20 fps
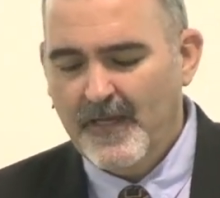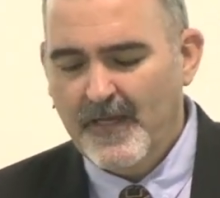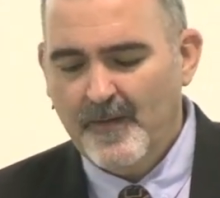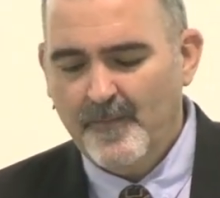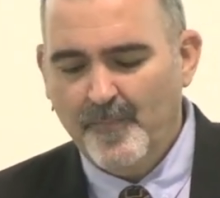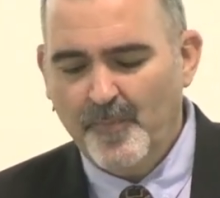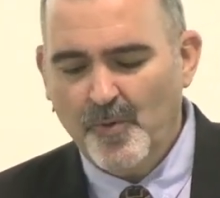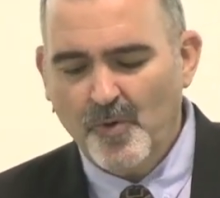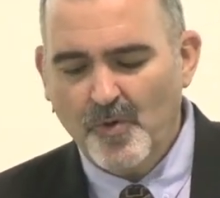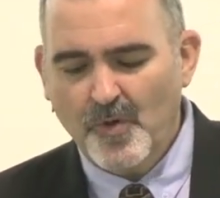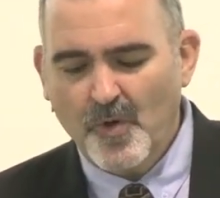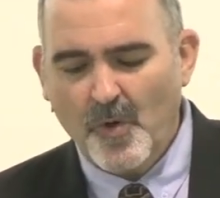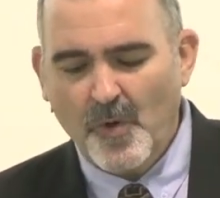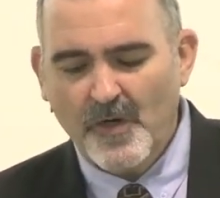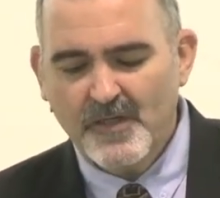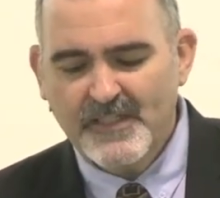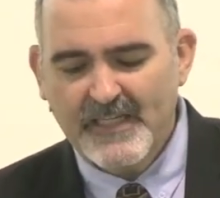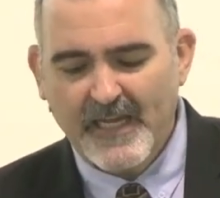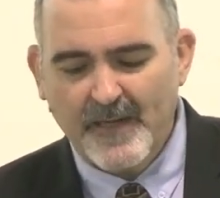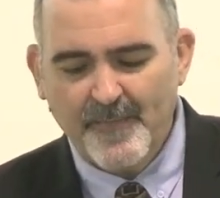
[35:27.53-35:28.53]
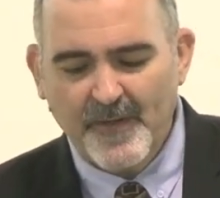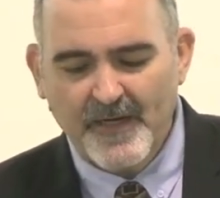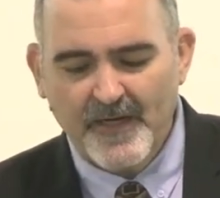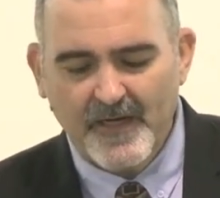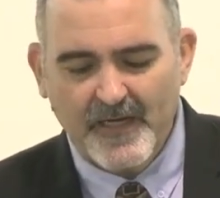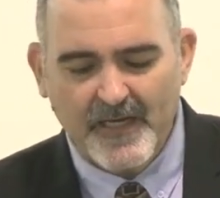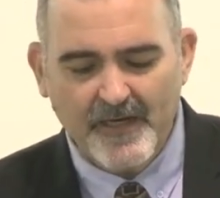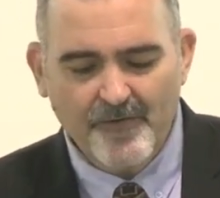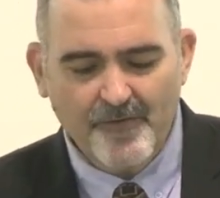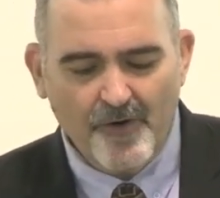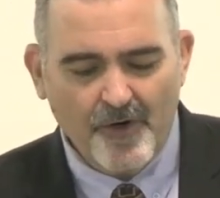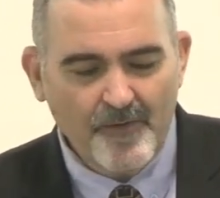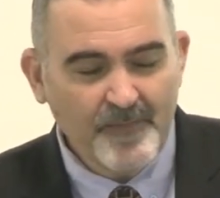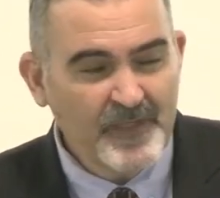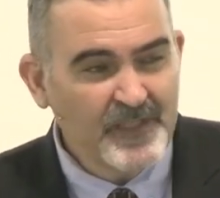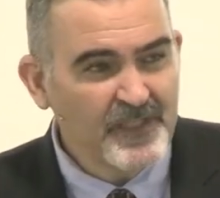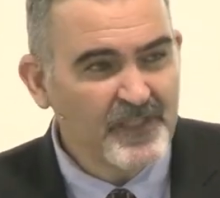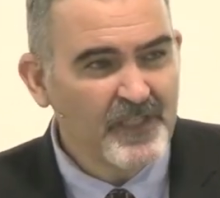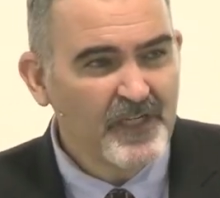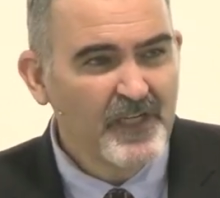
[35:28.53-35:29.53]
And Paul quotes Habakkuk in
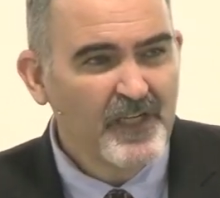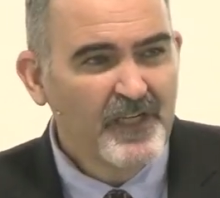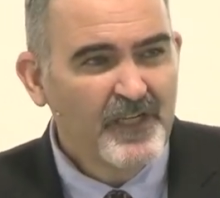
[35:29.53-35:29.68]
Romans